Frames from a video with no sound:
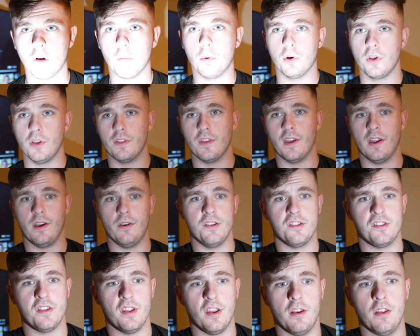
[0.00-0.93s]
gonna put you there
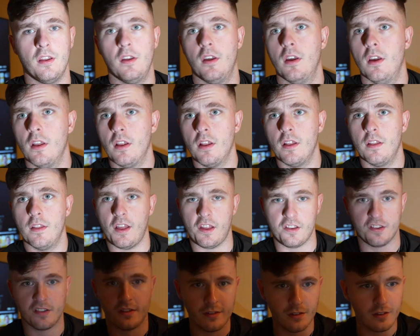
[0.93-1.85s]
instead.
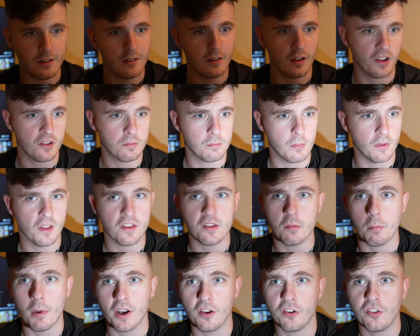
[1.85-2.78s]
That's
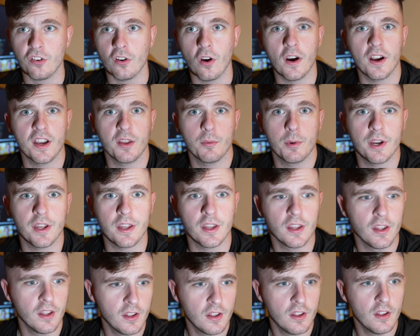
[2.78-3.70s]
a better shot anyway.
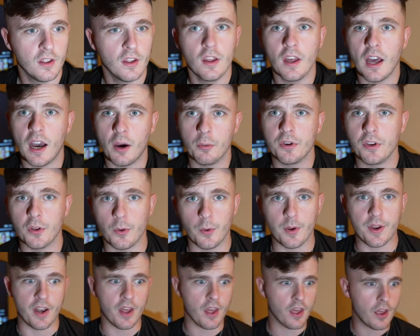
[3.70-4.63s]
How are we
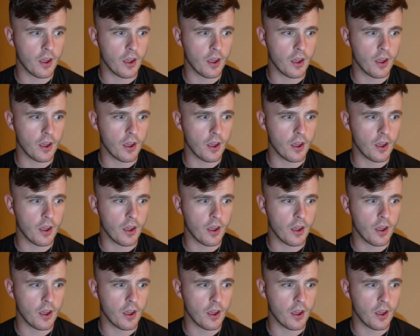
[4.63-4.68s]
doing?